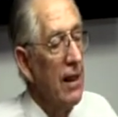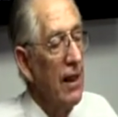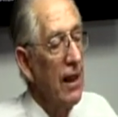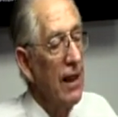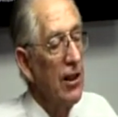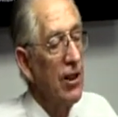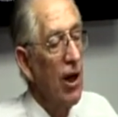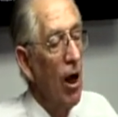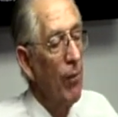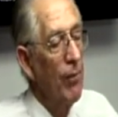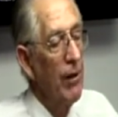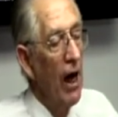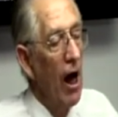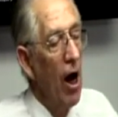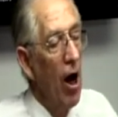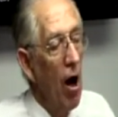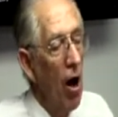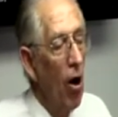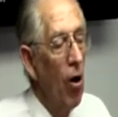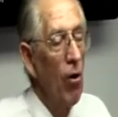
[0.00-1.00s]
It shall be a
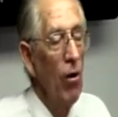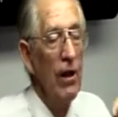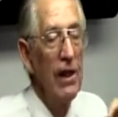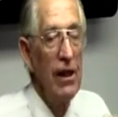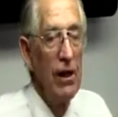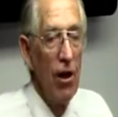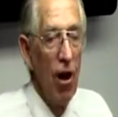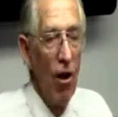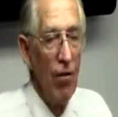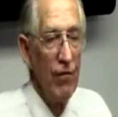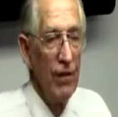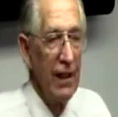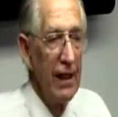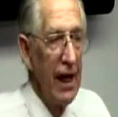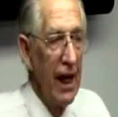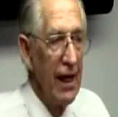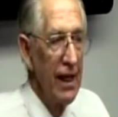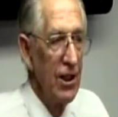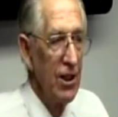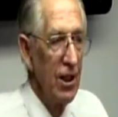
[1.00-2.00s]
holy
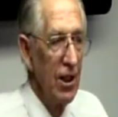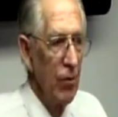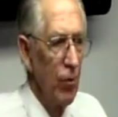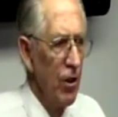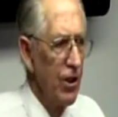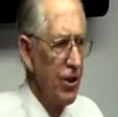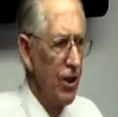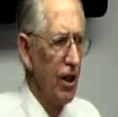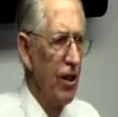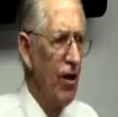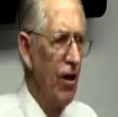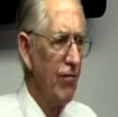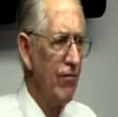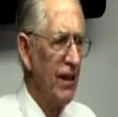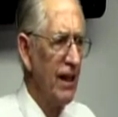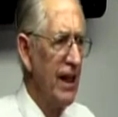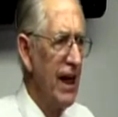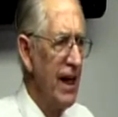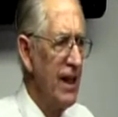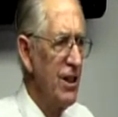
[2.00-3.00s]
convocation. What's a
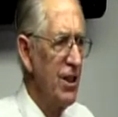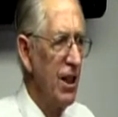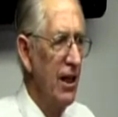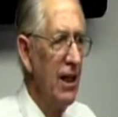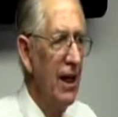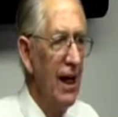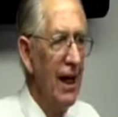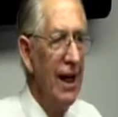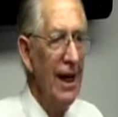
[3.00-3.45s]
convocation?